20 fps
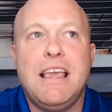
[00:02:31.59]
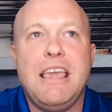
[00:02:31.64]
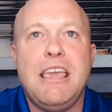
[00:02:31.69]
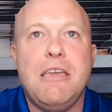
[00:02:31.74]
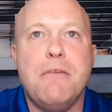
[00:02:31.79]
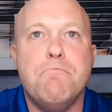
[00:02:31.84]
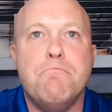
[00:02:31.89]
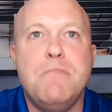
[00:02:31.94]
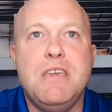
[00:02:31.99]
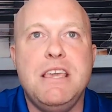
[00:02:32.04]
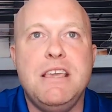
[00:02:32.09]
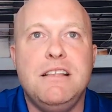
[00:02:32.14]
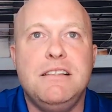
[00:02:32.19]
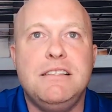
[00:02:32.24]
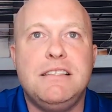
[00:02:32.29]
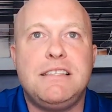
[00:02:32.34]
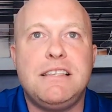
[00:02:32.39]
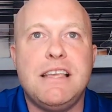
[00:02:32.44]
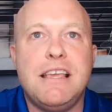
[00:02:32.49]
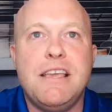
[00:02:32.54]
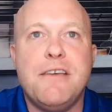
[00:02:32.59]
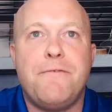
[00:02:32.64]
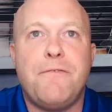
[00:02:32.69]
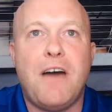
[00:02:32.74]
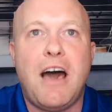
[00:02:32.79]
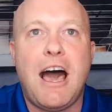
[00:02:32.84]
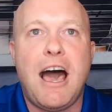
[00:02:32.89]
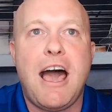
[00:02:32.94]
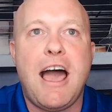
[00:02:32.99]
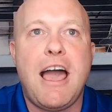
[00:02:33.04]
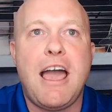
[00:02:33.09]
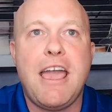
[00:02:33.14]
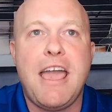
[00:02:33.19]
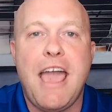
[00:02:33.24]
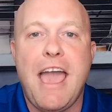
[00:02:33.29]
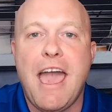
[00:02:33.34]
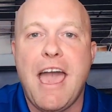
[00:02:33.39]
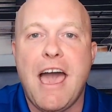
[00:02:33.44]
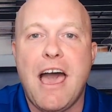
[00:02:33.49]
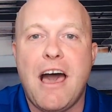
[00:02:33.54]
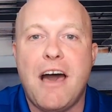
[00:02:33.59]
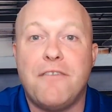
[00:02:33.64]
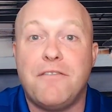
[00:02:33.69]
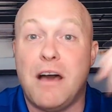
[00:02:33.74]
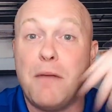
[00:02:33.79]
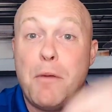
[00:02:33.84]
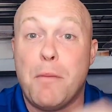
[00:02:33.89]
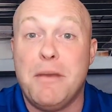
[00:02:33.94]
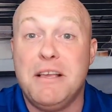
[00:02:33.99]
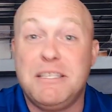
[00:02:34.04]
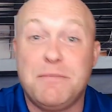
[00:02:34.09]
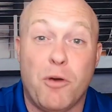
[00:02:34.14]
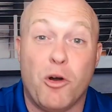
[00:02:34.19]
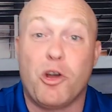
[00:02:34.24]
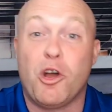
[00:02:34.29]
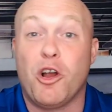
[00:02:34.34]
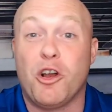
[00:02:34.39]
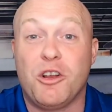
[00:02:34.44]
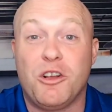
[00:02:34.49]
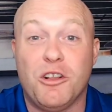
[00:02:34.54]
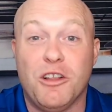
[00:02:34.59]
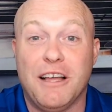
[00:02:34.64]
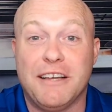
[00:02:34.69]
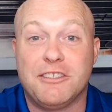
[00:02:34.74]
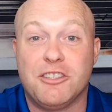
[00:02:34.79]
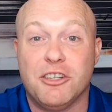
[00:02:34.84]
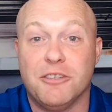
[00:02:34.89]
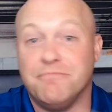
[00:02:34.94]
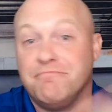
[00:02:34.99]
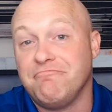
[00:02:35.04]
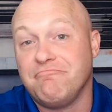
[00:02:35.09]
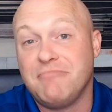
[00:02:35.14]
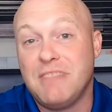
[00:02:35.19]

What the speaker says: It means if I'm a baseball card collector.